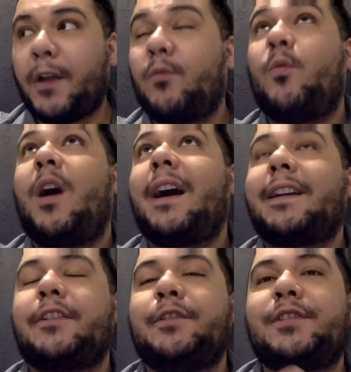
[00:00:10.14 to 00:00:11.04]
Why
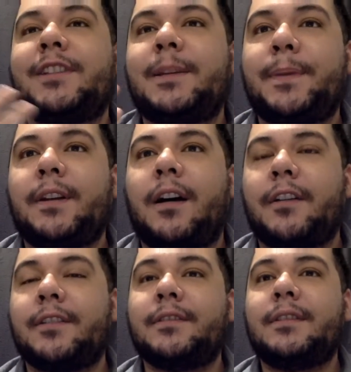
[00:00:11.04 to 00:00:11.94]
are you sleeping
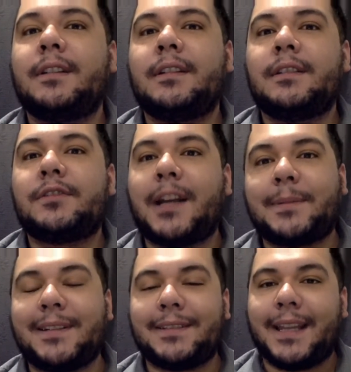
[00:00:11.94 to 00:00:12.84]
on trapped
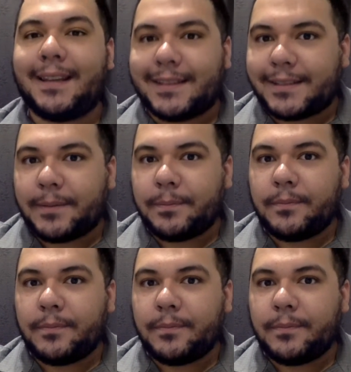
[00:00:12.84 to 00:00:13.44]
in a dating sim?